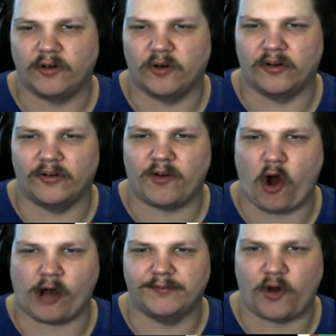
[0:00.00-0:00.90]
or
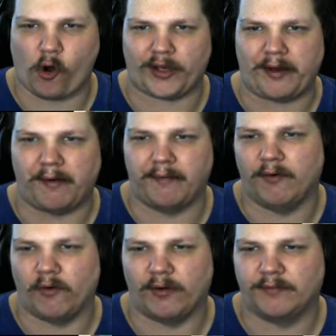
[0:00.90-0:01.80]
Jolla,
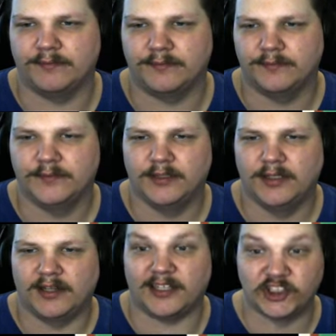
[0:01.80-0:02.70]
or
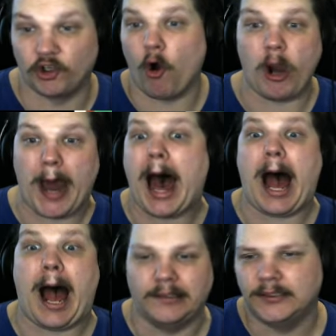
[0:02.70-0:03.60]
La
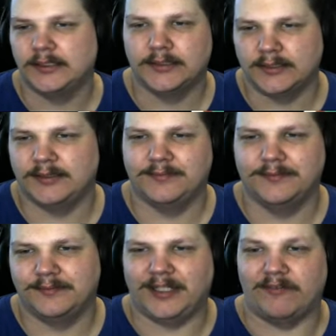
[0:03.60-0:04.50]
Jolla,
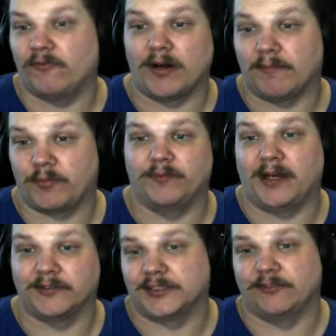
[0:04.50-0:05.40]
if you want to
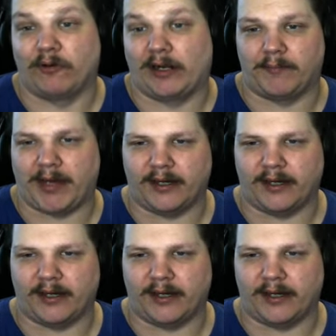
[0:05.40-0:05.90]
pronounce it really